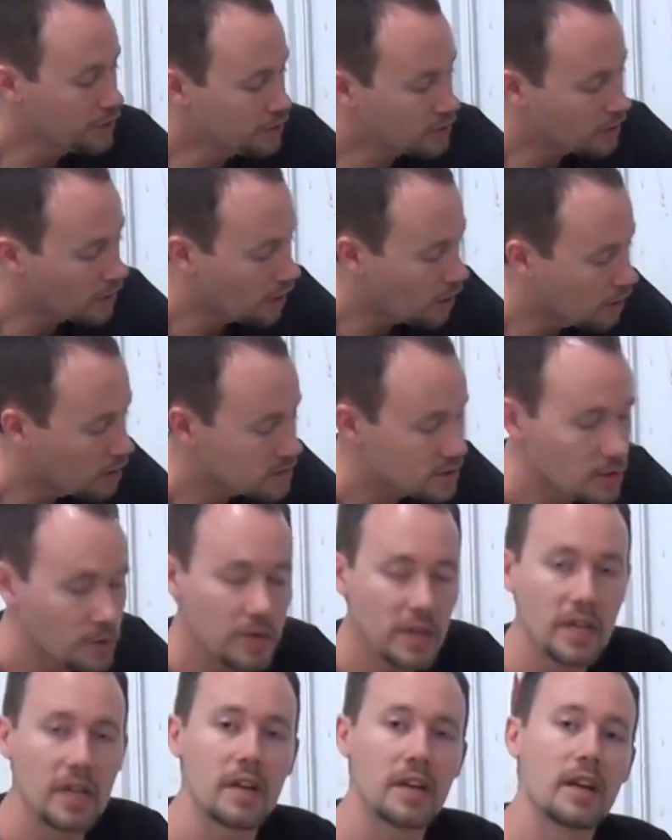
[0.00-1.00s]
you can
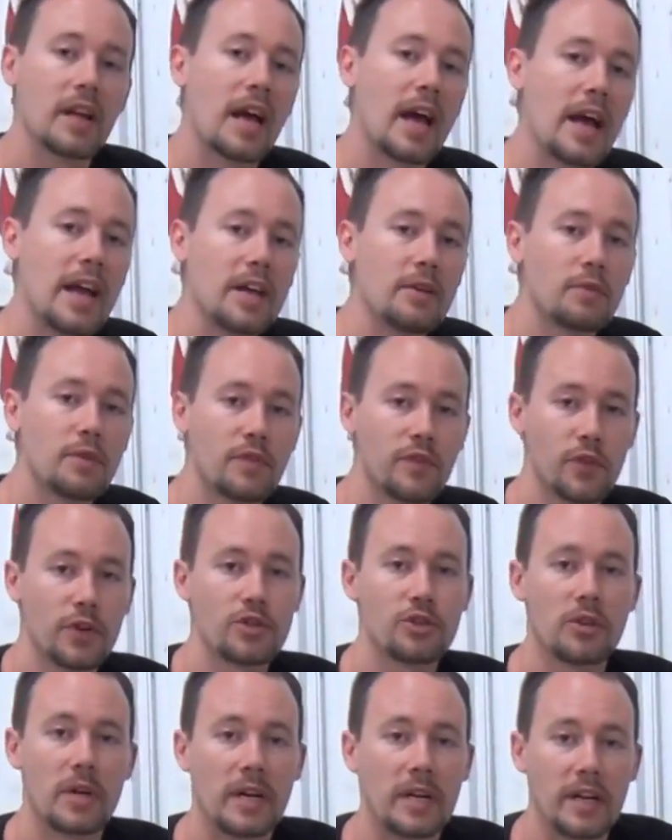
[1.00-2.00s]
also get a
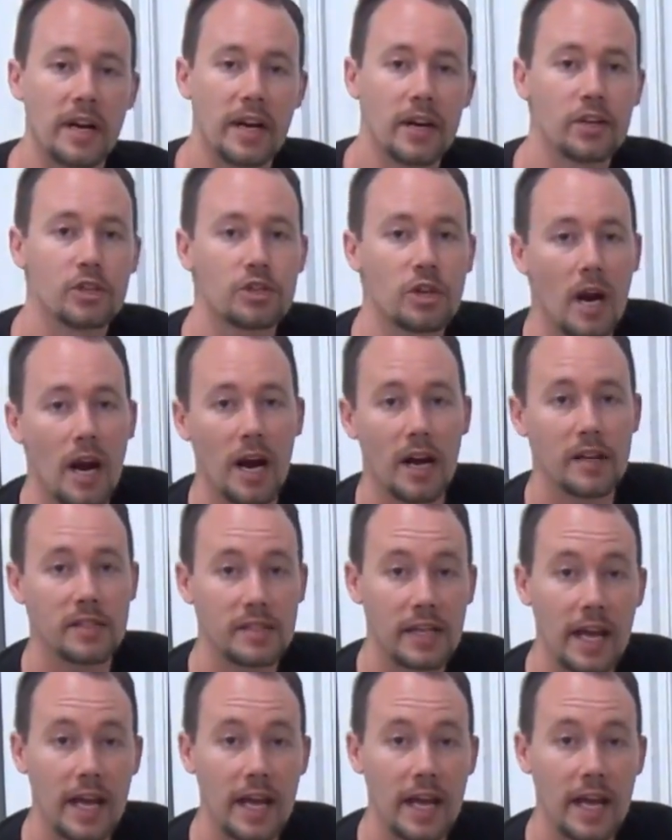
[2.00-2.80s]
refrigerated air dryer